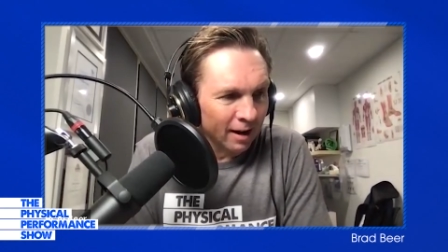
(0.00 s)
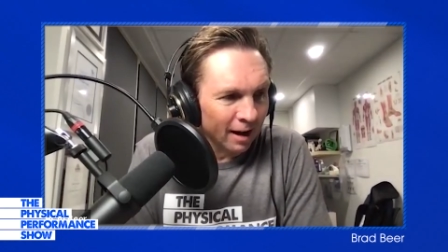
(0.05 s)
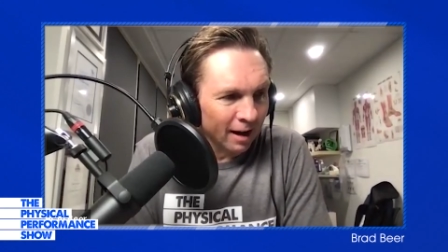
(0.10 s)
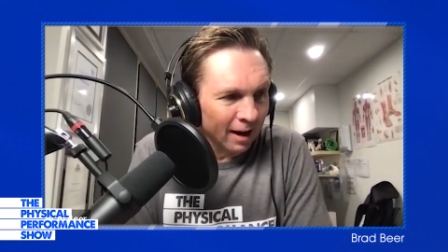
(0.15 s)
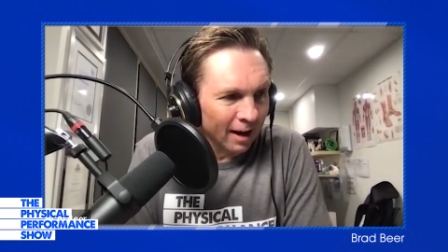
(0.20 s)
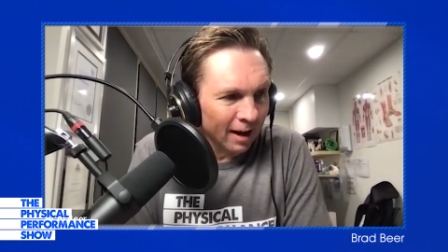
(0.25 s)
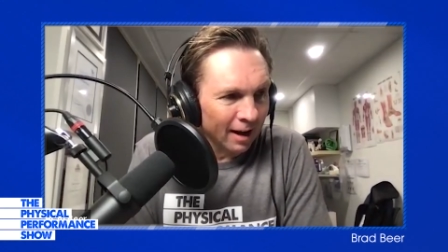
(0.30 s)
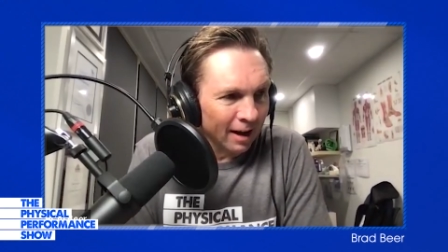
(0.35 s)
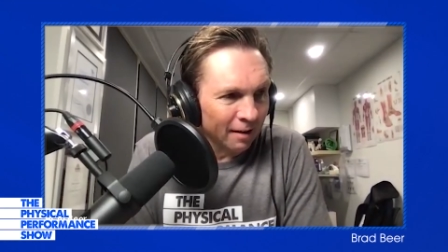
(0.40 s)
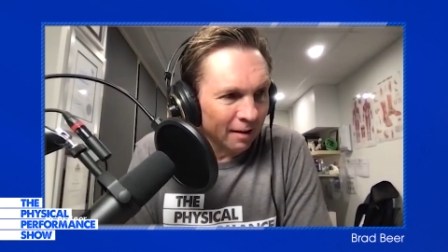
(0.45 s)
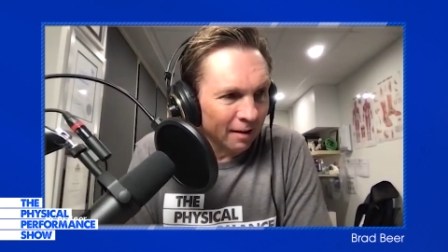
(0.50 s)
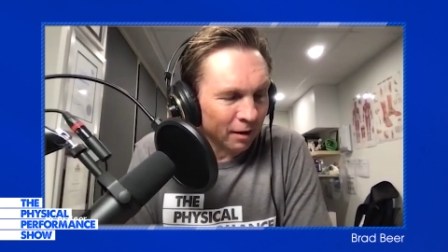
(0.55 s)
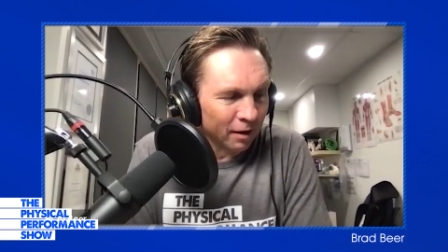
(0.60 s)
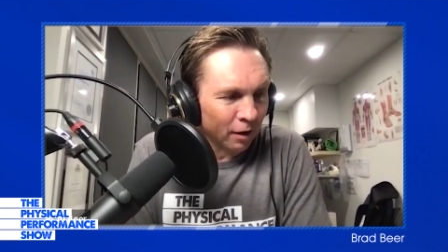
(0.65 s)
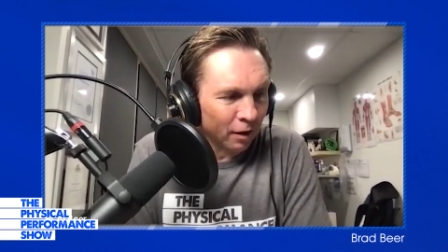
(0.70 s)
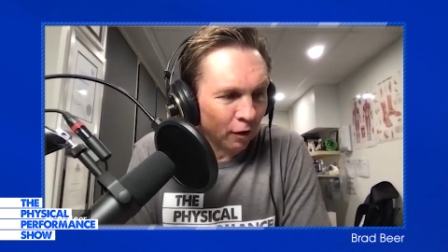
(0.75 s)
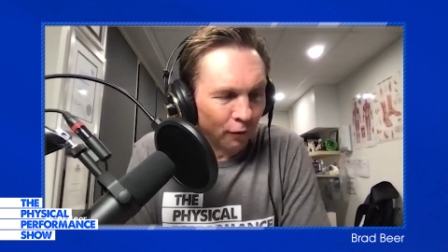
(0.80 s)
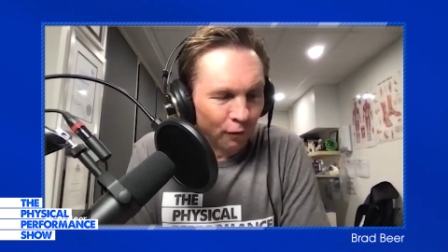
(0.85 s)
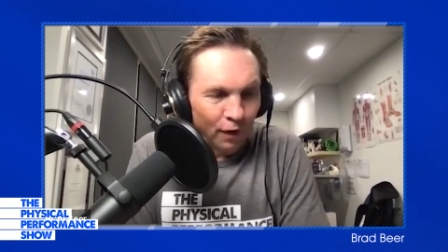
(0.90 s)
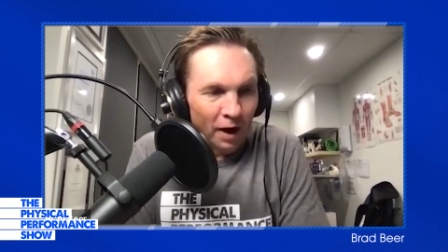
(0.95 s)

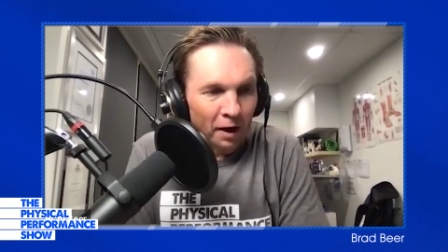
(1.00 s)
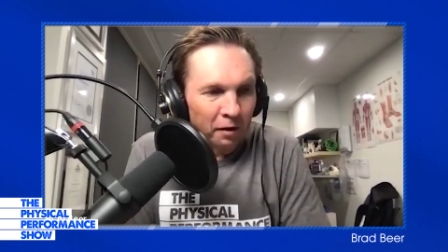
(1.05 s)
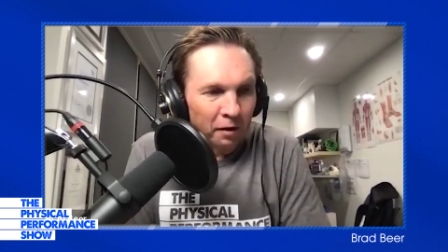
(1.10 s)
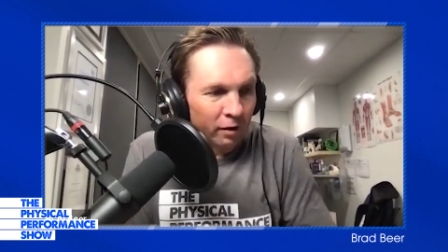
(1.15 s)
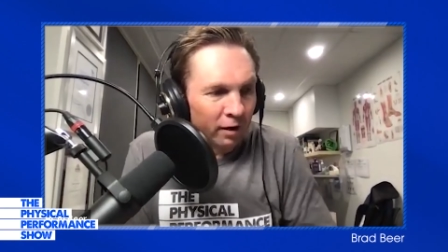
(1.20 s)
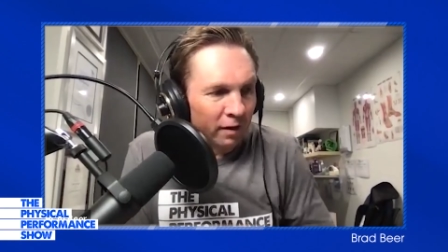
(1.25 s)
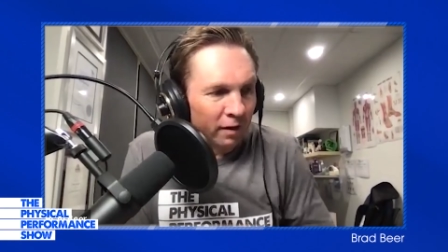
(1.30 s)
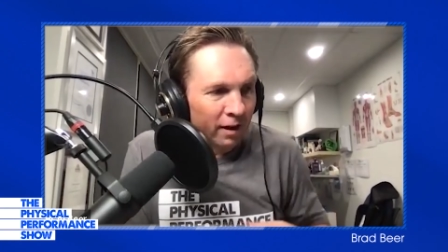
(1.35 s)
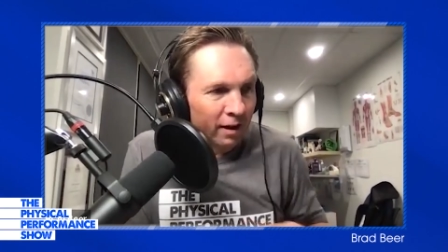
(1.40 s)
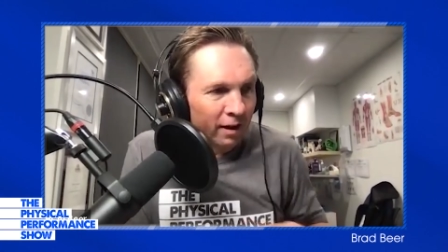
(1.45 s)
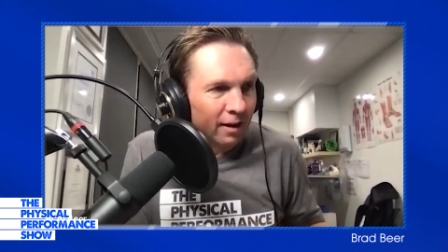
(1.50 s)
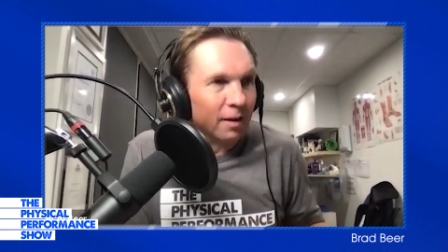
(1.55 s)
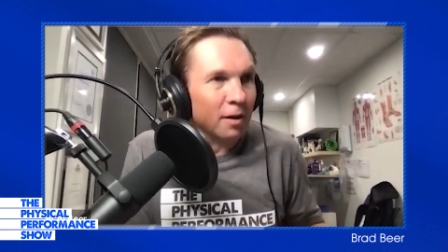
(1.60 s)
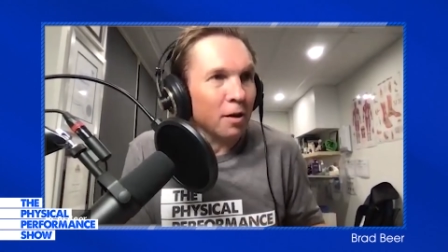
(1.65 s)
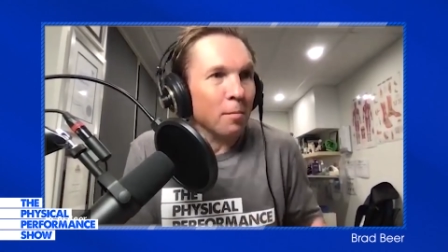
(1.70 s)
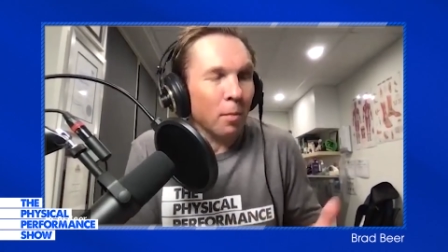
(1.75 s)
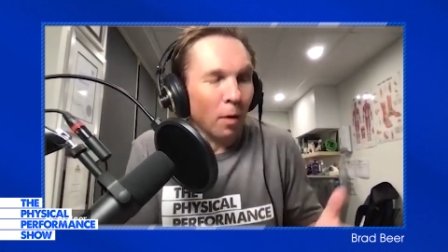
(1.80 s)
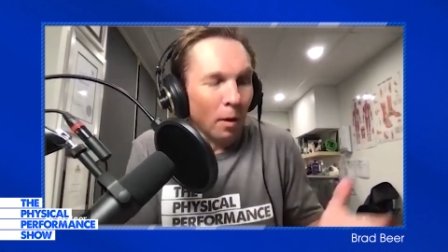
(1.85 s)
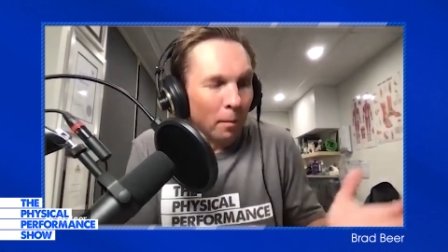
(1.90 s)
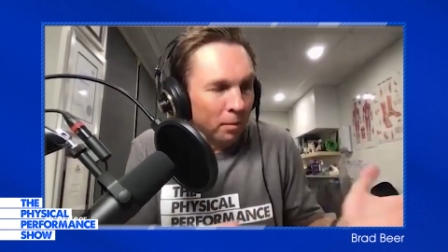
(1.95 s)
founder
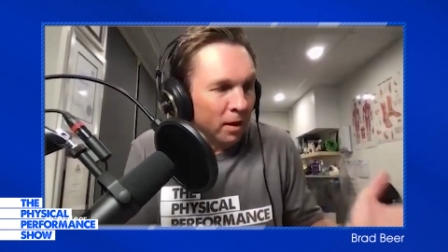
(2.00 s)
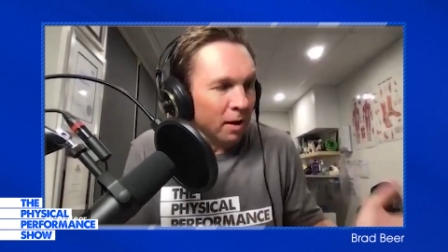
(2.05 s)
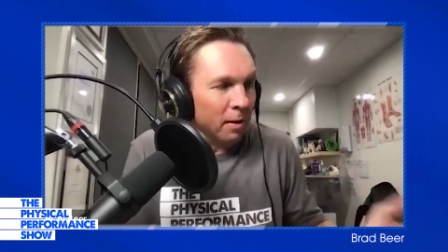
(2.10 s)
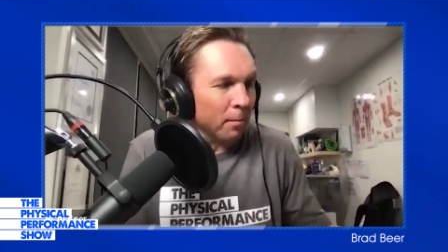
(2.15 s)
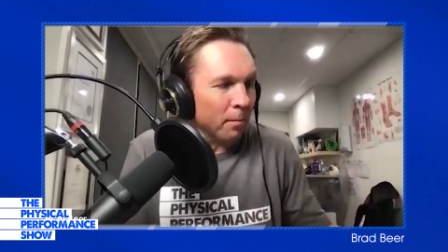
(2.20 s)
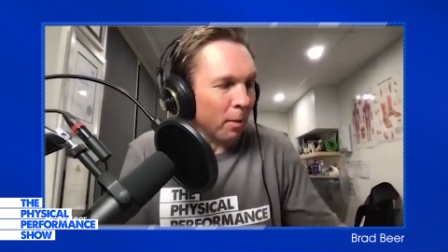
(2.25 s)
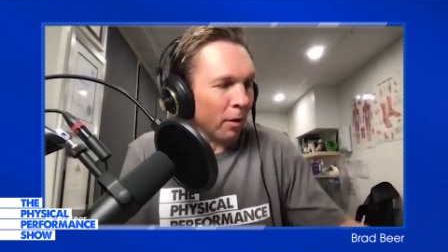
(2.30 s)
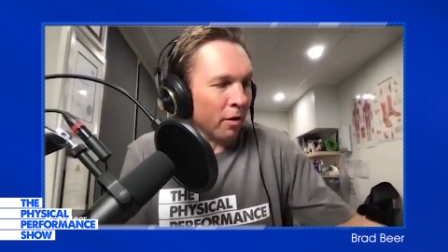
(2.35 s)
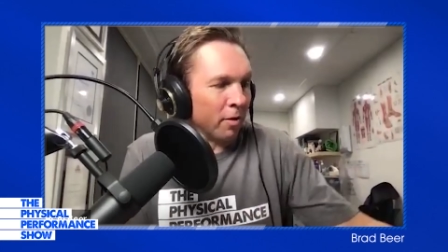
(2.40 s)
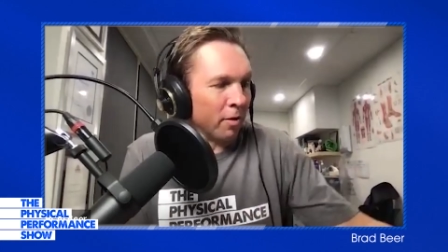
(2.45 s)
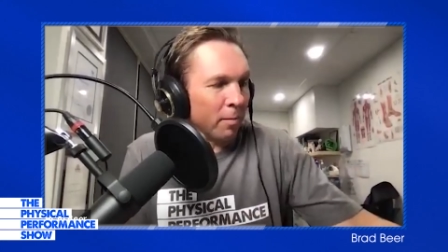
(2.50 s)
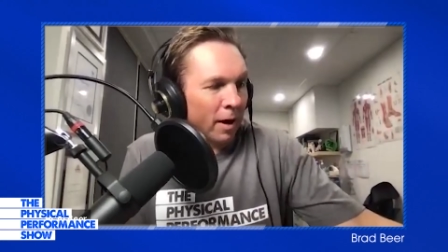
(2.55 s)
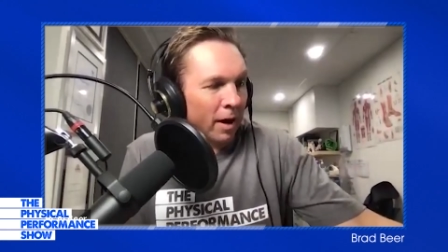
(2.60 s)
who popped in past